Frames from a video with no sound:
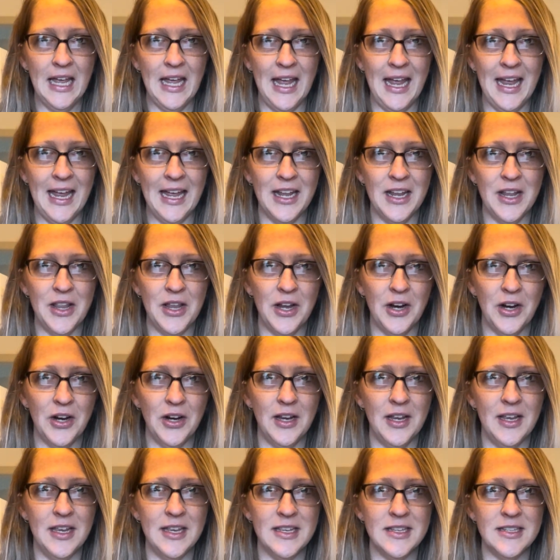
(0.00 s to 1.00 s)
and there
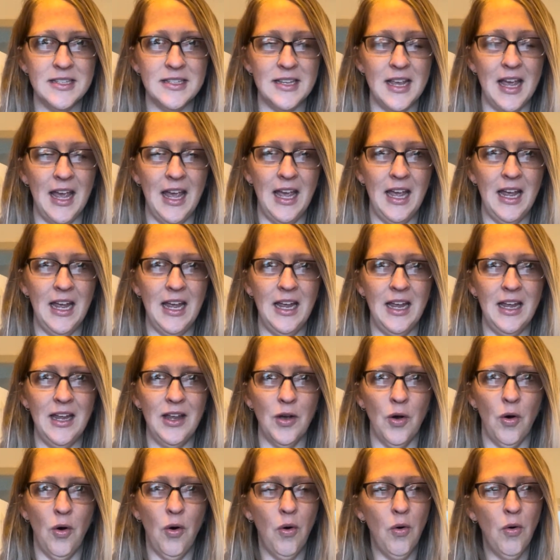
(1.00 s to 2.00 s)
is a
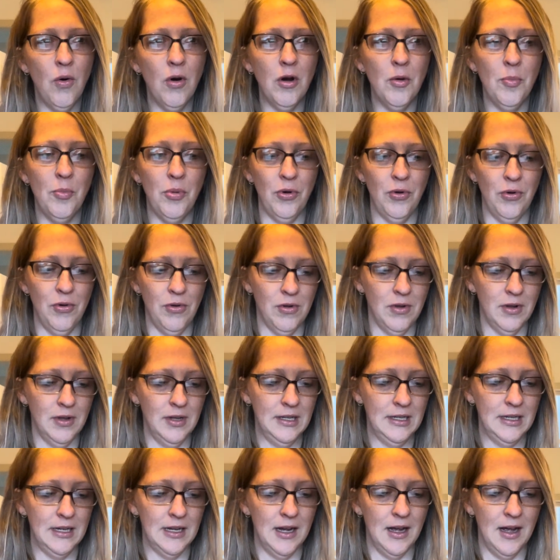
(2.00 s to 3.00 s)

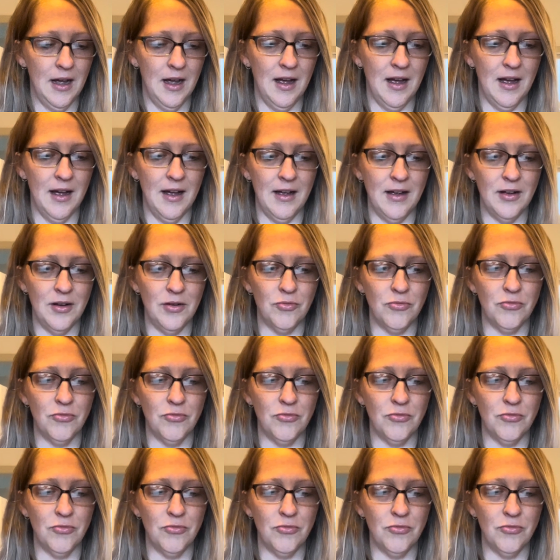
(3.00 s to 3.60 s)
horrible uh,